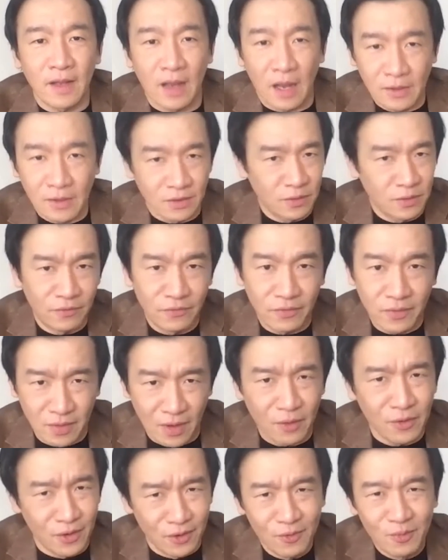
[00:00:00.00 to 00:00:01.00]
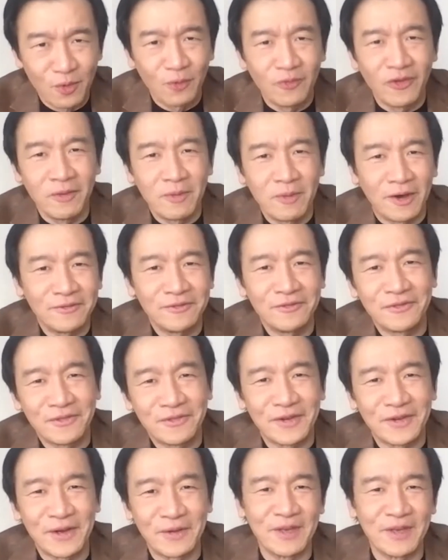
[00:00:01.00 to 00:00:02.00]
I don't know. If, are you a movie buff?
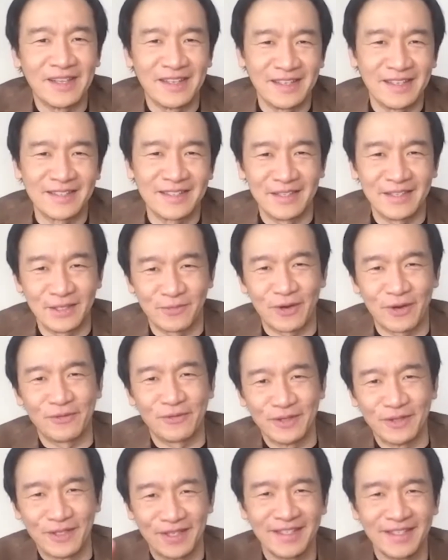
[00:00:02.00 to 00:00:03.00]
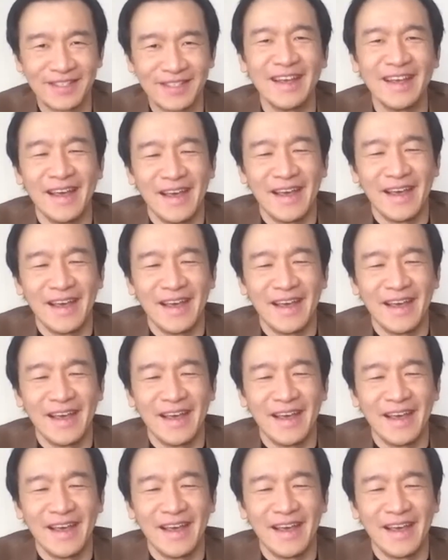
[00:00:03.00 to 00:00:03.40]
I mean, these, yeah. references.